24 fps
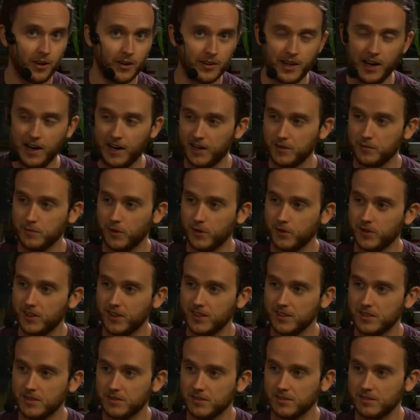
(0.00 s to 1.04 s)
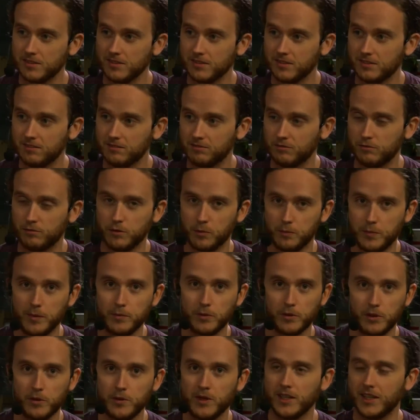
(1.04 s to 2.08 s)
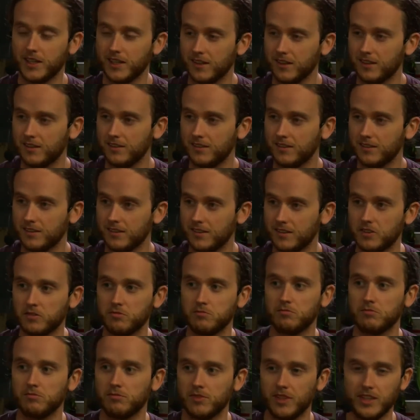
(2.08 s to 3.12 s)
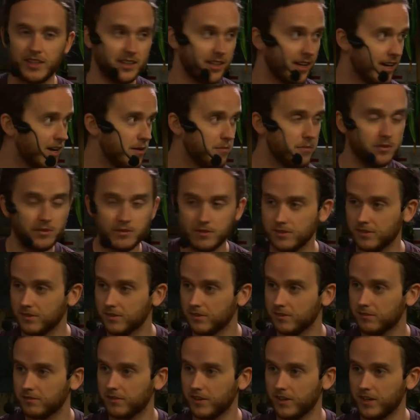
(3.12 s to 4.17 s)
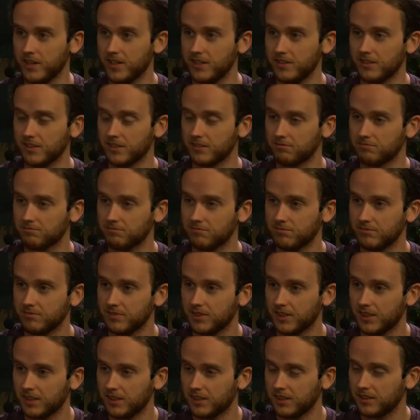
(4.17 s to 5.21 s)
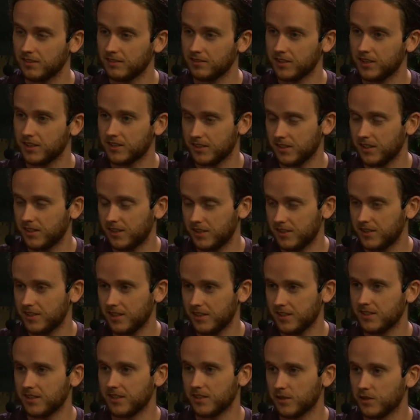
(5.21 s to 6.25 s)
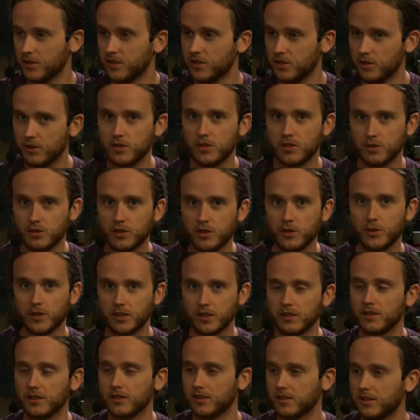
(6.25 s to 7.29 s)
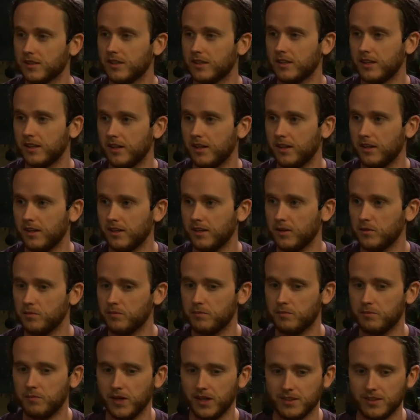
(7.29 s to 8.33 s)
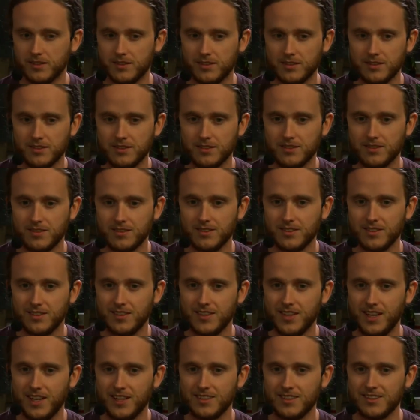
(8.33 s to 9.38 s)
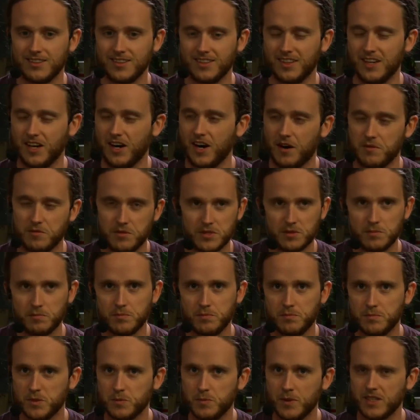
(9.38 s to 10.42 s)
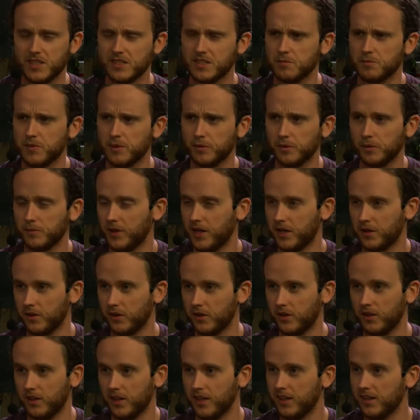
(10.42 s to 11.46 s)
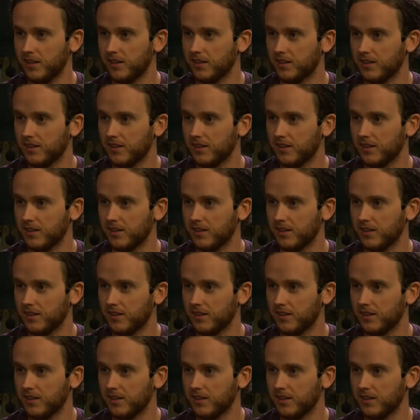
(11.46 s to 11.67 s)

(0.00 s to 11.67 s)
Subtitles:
hard mode it is, for people who are geared, like Gabe, very easy. It's easy. You can do it quickly. But that I was speaking to some people about it earlier.